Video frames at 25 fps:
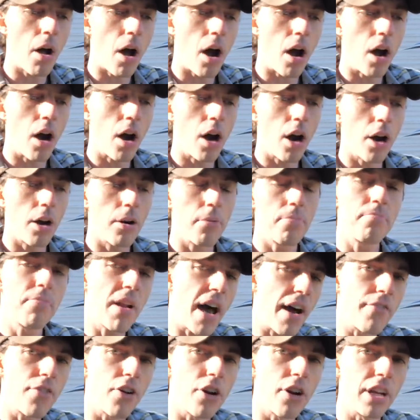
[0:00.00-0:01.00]
are
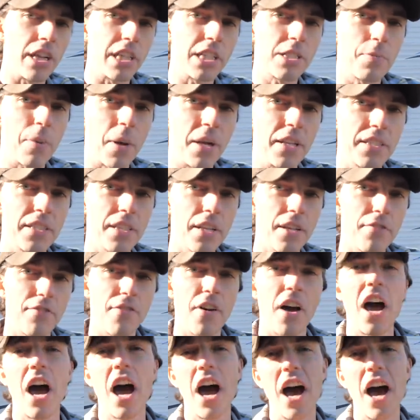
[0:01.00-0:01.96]
not very expensive,